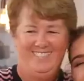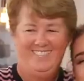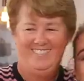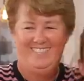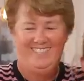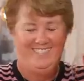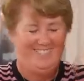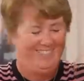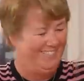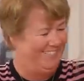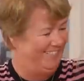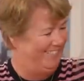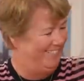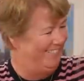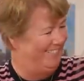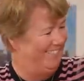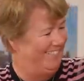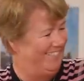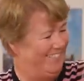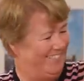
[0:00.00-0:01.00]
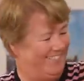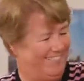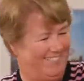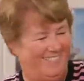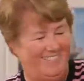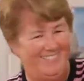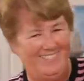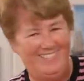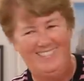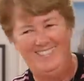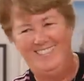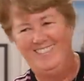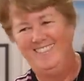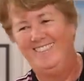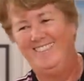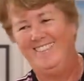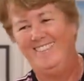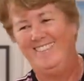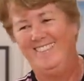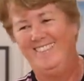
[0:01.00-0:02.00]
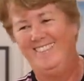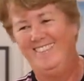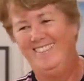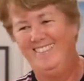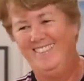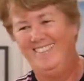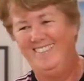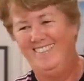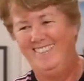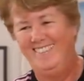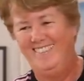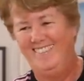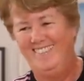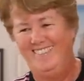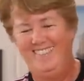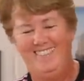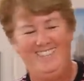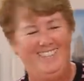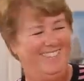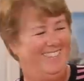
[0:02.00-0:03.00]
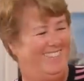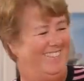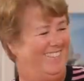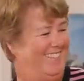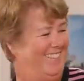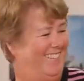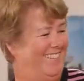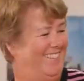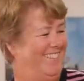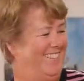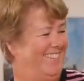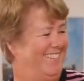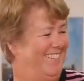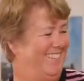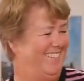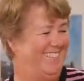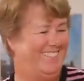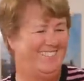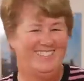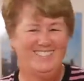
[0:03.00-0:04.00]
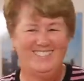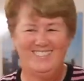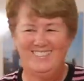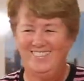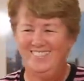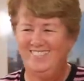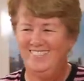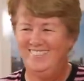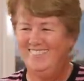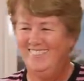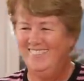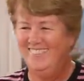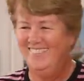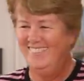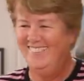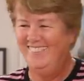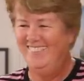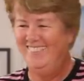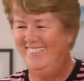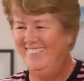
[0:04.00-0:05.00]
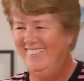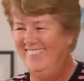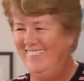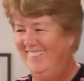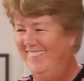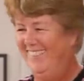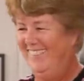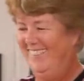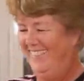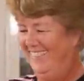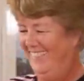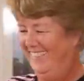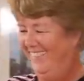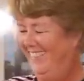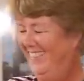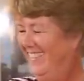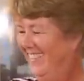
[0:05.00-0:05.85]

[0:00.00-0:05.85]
No words are spoken by the person on screen.